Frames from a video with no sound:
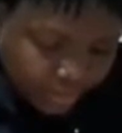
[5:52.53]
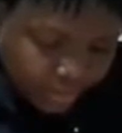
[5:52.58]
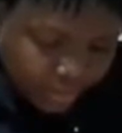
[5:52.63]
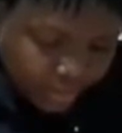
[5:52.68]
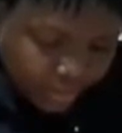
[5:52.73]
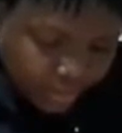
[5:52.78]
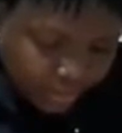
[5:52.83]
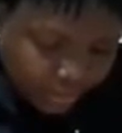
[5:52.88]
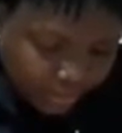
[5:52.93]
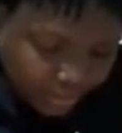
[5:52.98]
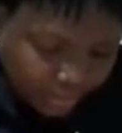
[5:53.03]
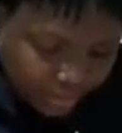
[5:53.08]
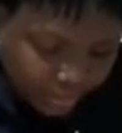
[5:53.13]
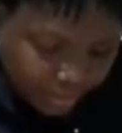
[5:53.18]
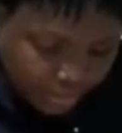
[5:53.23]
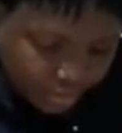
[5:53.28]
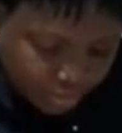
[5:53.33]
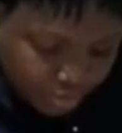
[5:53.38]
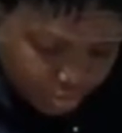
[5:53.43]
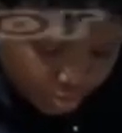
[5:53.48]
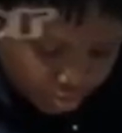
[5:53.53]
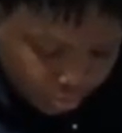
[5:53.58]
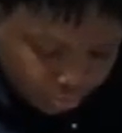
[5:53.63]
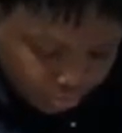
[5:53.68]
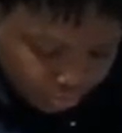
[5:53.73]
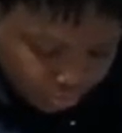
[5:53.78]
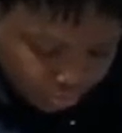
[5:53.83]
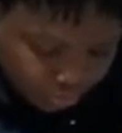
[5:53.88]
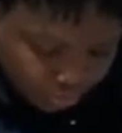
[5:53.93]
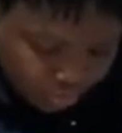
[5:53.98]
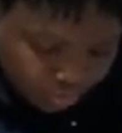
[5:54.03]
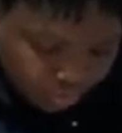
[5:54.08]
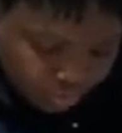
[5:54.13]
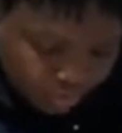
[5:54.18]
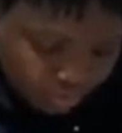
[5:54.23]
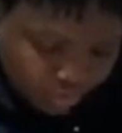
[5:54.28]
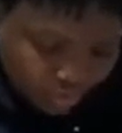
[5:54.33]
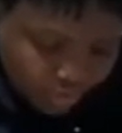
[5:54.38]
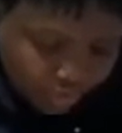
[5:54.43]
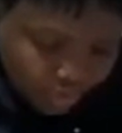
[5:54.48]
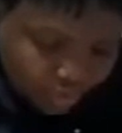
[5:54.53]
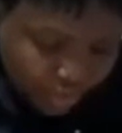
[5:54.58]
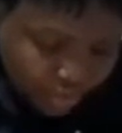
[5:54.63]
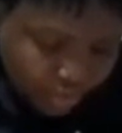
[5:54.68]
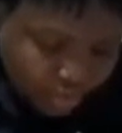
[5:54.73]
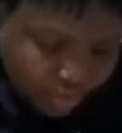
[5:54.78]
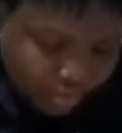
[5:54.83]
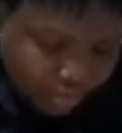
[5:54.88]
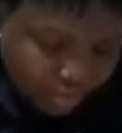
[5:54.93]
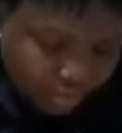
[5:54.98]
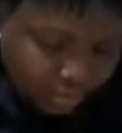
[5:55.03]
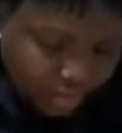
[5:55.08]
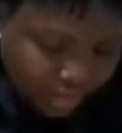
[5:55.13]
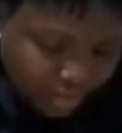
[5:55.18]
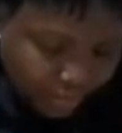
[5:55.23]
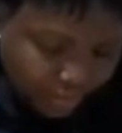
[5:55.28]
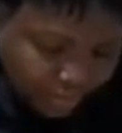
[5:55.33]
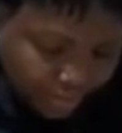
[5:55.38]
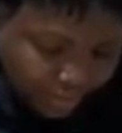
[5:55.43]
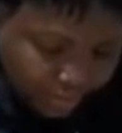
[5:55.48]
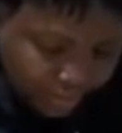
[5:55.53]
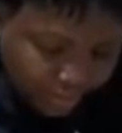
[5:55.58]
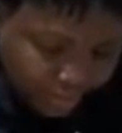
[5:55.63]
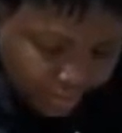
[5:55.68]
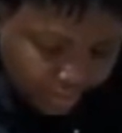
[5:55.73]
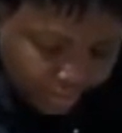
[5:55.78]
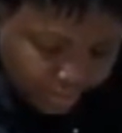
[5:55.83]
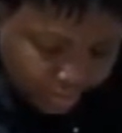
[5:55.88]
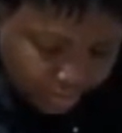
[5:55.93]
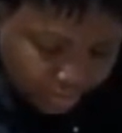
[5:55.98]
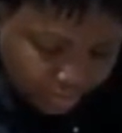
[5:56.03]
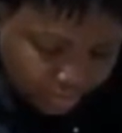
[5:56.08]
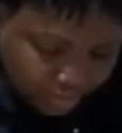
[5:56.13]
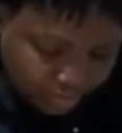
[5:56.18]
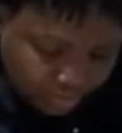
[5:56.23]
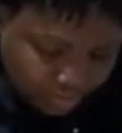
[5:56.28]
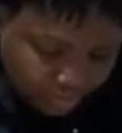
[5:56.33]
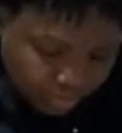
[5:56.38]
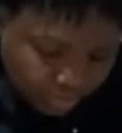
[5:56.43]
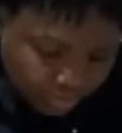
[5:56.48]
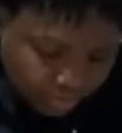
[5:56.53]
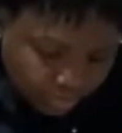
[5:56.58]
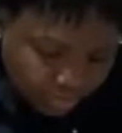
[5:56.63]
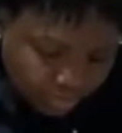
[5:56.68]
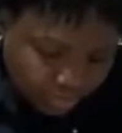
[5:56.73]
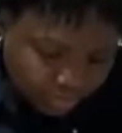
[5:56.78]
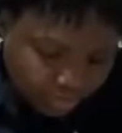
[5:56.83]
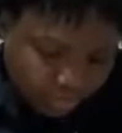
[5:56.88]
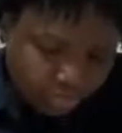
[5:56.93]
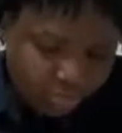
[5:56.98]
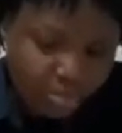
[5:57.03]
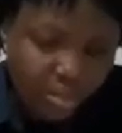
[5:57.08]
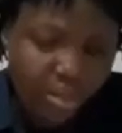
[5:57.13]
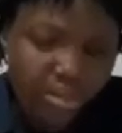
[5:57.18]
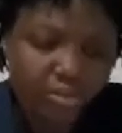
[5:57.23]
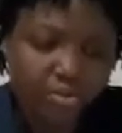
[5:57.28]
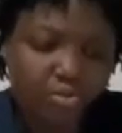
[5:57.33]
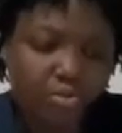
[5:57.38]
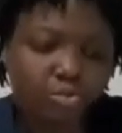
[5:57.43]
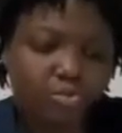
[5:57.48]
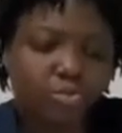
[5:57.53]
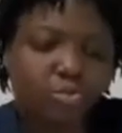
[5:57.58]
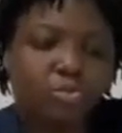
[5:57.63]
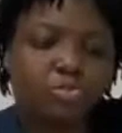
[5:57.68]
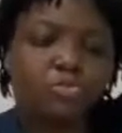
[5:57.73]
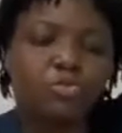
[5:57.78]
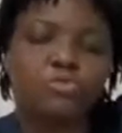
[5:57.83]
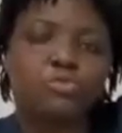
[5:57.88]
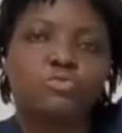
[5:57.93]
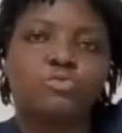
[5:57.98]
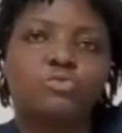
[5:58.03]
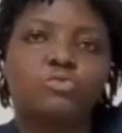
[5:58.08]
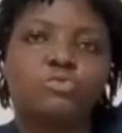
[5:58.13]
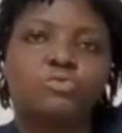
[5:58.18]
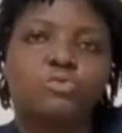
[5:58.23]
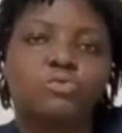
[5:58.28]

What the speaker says: And then use gauze dressing directly onto the wound and not cotton wool.